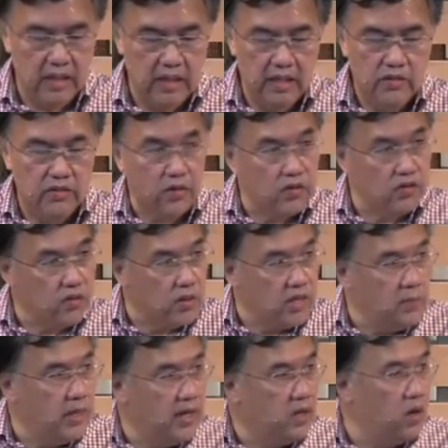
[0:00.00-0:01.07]
So it's only
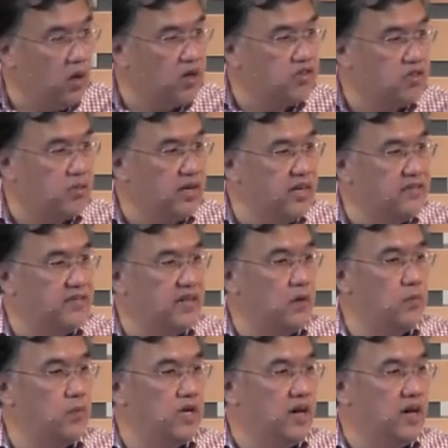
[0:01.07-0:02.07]
by God's grace that we